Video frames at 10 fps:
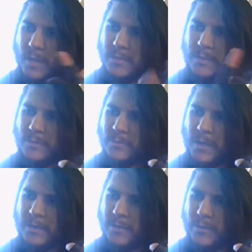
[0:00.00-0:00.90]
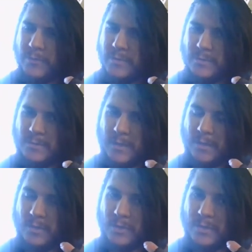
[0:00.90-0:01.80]
So I know Dragon Nova is like
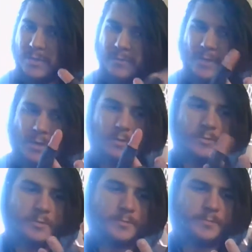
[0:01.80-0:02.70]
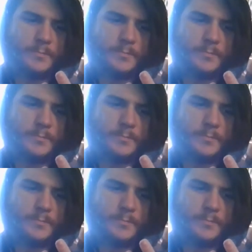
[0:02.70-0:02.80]
$37.